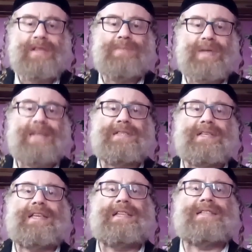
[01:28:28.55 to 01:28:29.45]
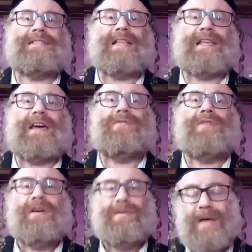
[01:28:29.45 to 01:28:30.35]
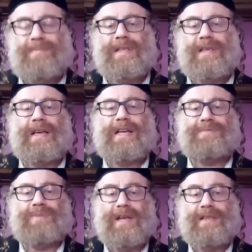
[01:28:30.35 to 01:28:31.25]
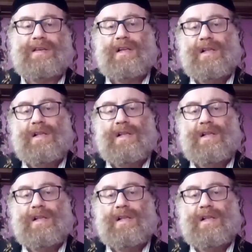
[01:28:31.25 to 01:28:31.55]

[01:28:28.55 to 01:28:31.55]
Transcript: in a place that he does not have, right? But he has bread.